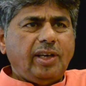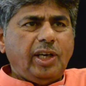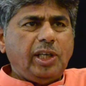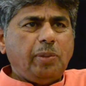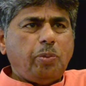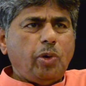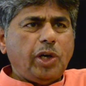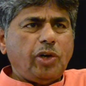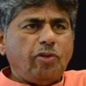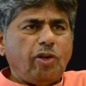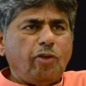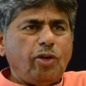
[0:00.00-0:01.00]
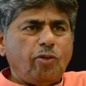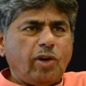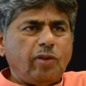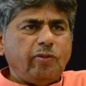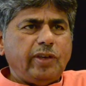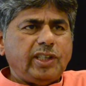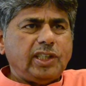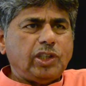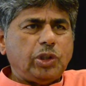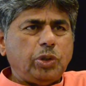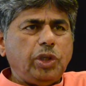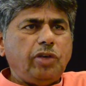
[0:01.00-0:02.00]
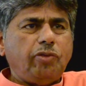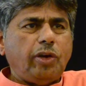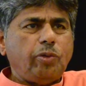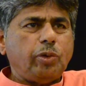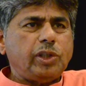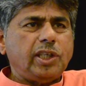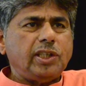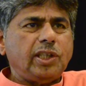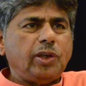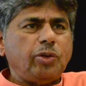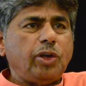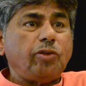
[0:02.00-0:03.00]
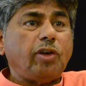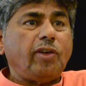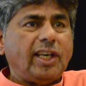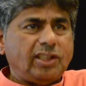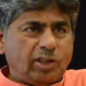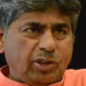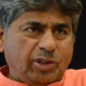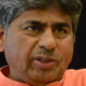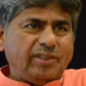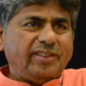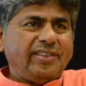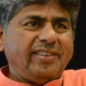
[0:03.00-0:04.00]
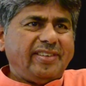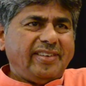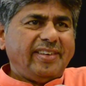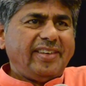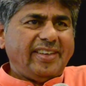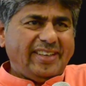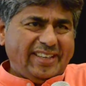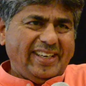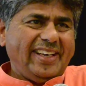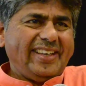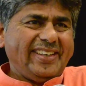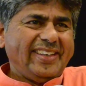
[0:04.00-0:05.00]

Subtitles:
in the pocket of everyone, which is 25 questions and 25 answers.